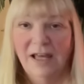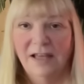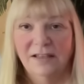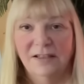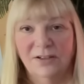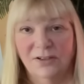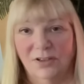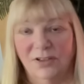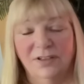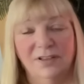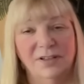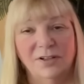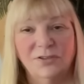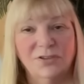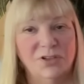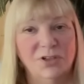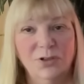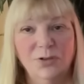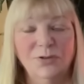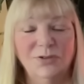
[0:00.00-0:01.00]
There,
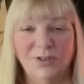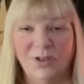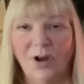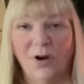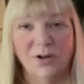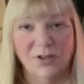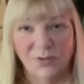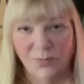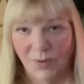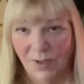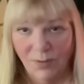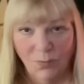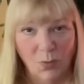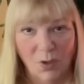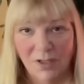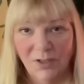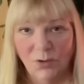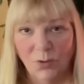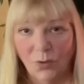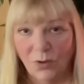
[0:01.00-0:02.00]
there's new starts when
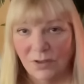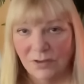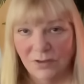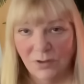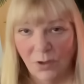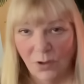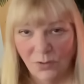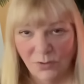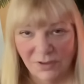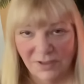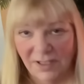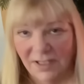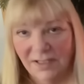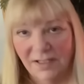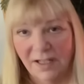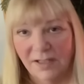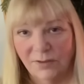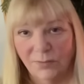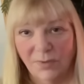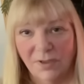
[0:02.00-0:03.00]
one door is closing,
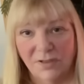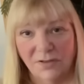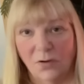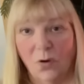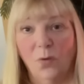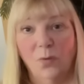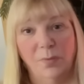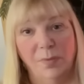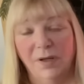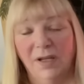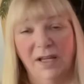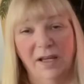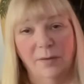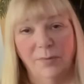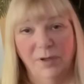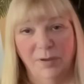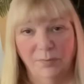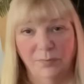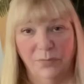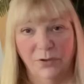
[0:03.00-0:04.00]
another one's opening. I
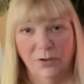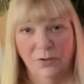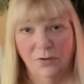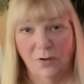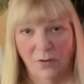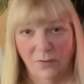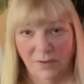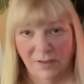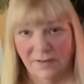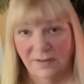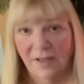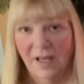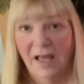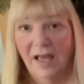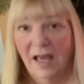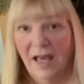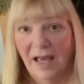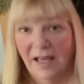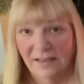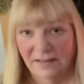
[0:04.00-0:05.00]
mean, Pluto is,
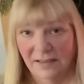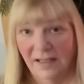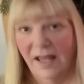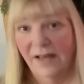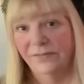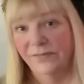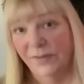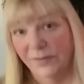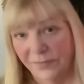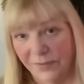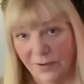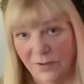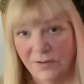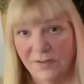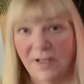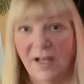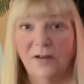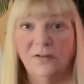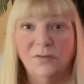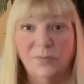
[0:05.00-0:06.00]
has left the
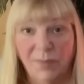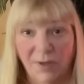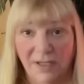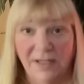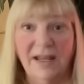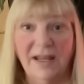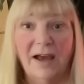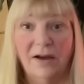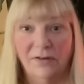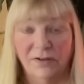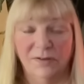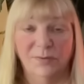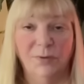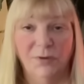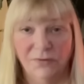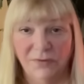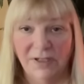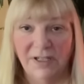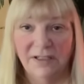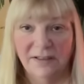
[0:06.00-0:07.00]
first house, but now it's
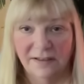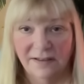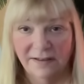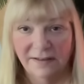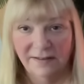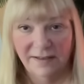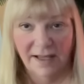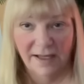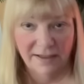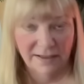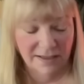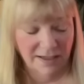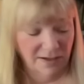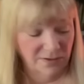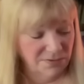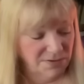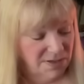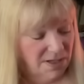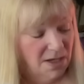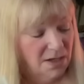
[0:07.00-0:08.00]
moving into the second
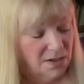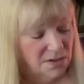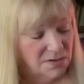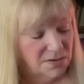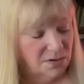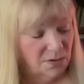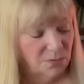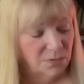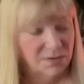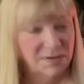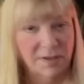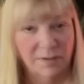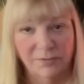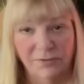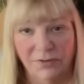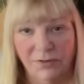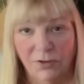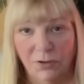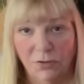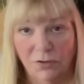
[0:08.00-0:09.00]
house. So some
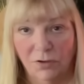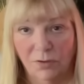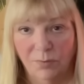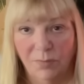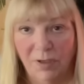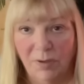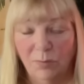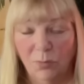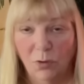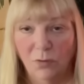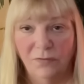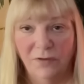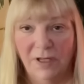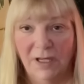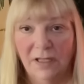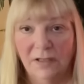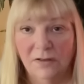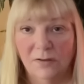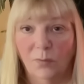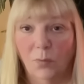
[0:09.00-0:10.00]
of you could be moving
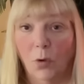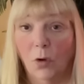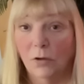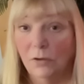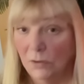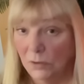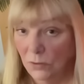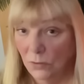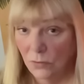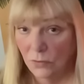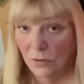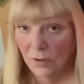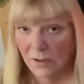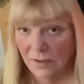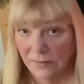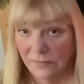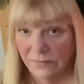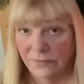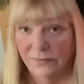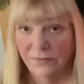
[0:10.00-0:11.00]
into more
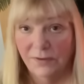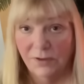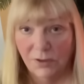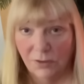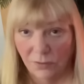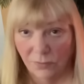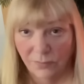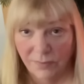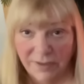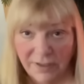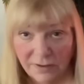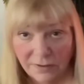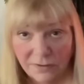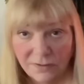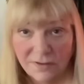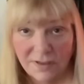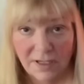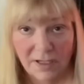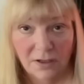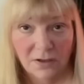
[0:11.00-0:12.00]
lucrative
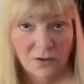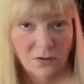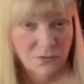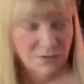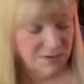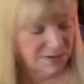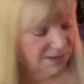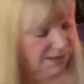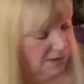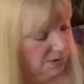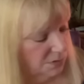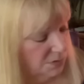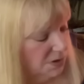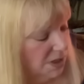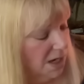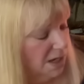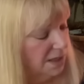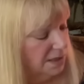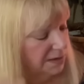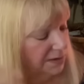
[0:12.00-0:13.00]
careers and closing out
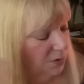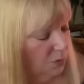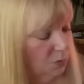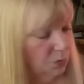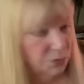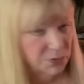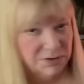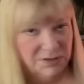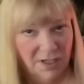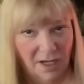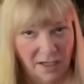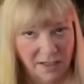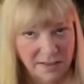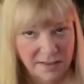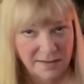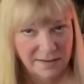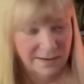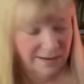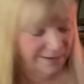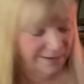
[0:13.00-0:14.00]
the old duds.